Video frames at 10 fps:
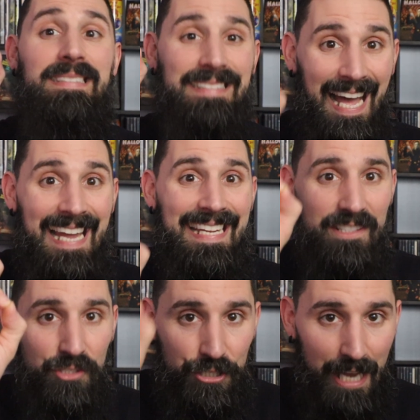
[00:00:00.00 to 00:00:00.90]

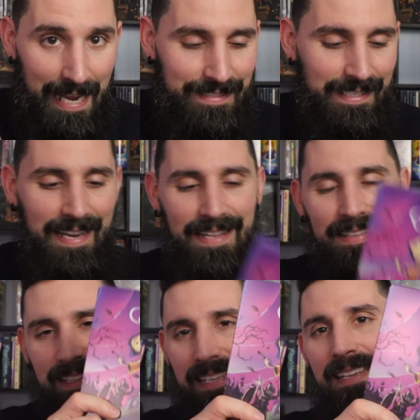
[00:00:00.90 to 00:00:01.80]
Lionsgate
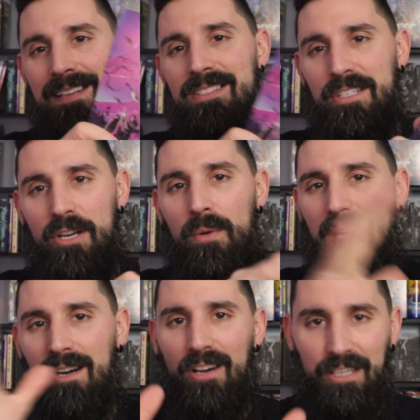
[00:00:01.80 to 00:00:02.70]
and these, you know, we
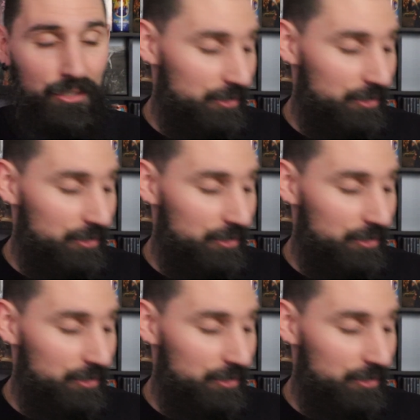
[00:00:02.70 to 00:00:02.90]
got a lot of